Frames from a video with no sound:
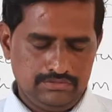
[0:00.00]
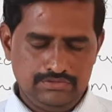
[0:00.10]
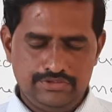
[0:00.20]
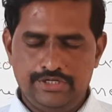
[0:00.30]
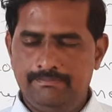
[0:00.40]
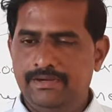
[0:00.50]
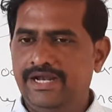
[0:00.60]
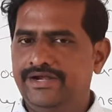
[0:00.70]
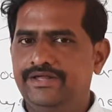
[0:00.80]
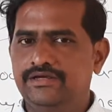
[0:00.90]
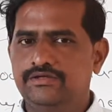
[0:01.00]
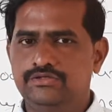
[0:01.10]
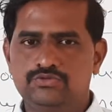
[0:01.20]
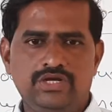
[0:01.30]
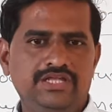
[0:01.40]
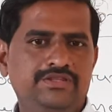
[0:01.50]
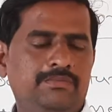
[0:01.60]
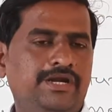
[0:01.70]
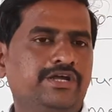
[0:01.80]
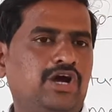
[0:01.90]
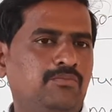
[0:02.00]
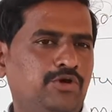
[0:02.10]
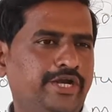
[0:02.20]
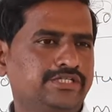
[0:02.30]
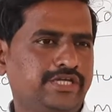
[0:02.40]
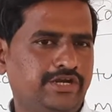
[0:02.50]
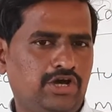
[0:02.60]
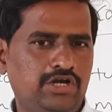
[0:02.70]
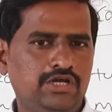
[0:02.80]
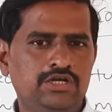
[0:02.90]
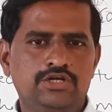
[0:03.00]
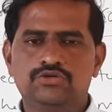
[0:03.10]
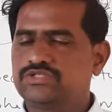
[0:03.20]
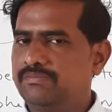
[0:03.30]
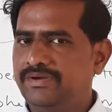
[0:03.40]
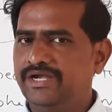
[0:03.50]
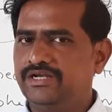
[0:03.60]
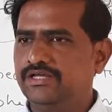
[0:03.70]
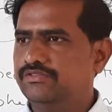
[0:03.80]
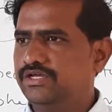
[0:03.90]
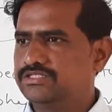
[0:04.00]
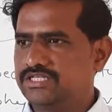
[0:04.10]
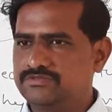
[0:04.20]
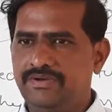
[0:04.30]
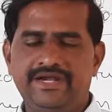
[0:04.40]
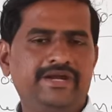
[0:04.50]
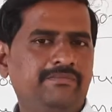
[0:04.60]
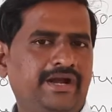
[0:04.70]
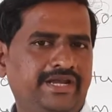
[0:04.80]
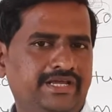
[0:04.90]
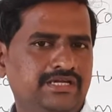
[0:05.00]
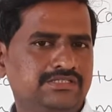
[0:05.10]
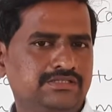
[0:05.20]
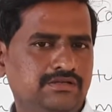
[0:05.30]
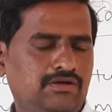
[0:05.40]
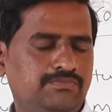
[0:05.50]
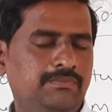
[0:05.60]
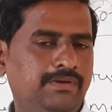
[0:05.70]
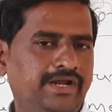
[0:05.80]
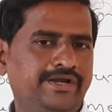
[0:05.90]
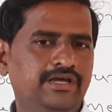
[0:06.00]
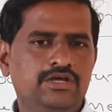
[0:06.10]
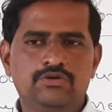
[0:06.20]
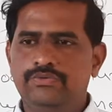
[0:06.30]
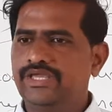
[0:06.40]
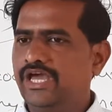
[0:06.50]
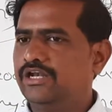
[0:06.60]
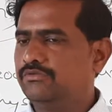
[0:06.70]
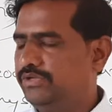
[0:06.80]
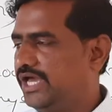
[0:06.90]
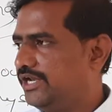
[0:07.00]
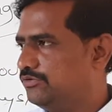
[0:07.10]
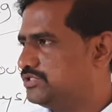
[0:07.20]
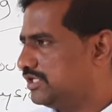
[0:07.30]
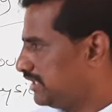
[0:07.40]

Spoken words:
the blood, usually the blood components and all, to separate the suspended particles of the blood, we are using